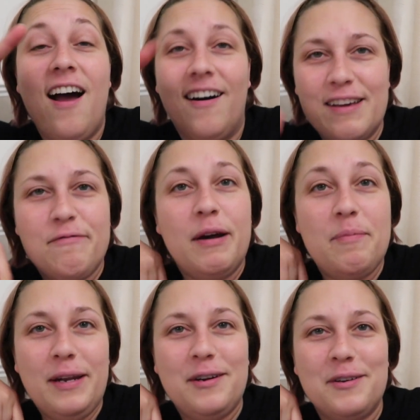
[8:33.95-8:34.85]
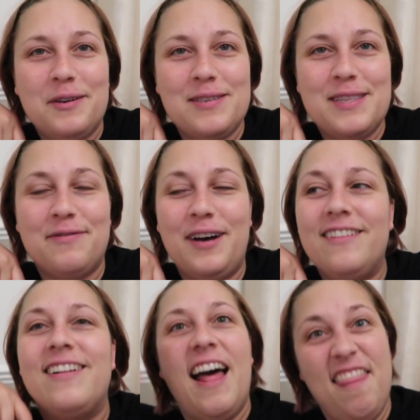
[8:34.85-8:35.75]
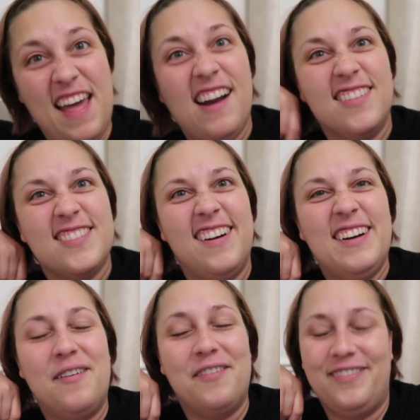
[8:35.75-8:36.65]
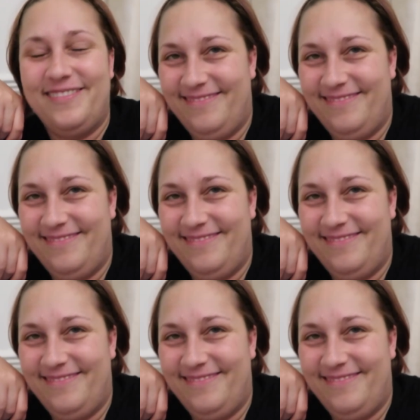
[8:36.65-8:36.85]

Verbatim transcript: I'll give my opinion on who's in the final and then I'll sign off.